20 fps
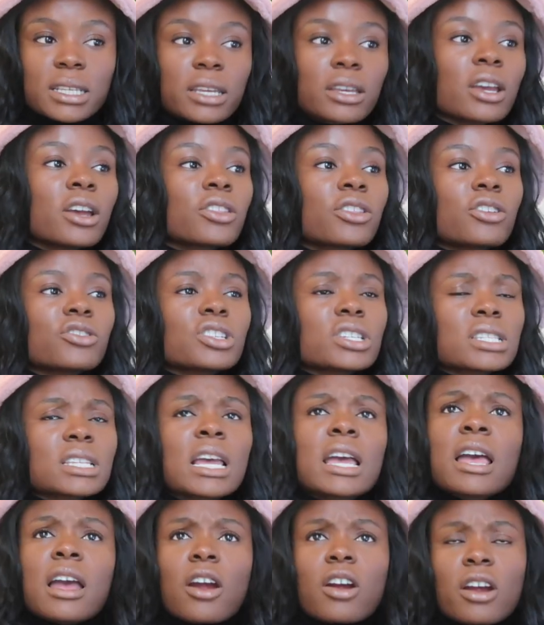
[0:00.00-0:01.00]
Like there just
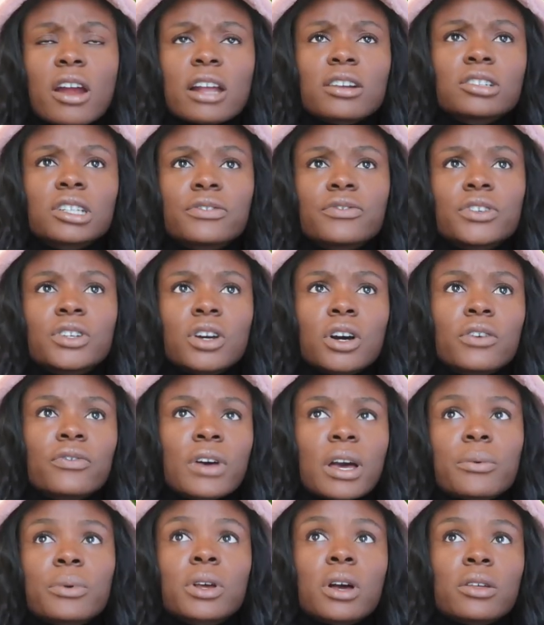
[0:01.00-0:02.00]
are, I don't even know if
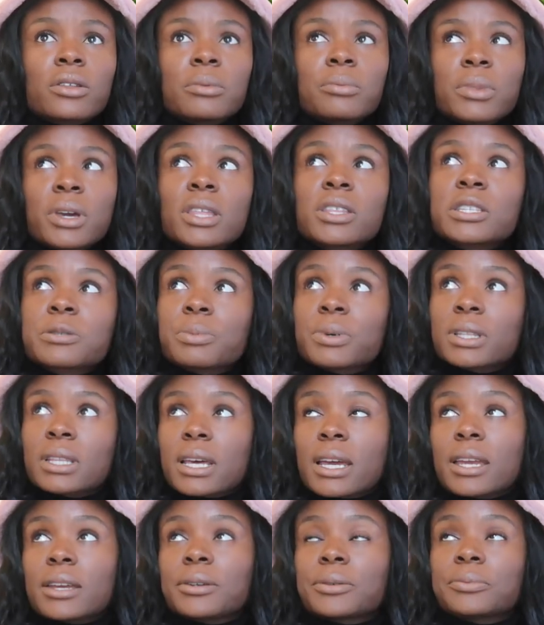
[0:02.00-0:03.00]
I would call them myths, but
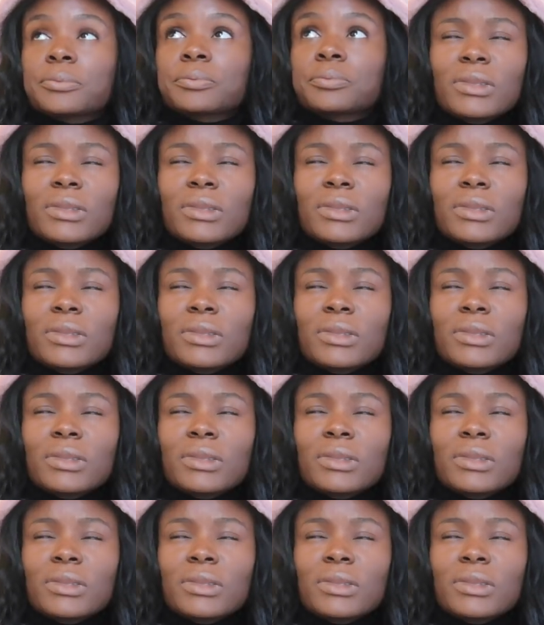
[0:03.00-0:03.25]
like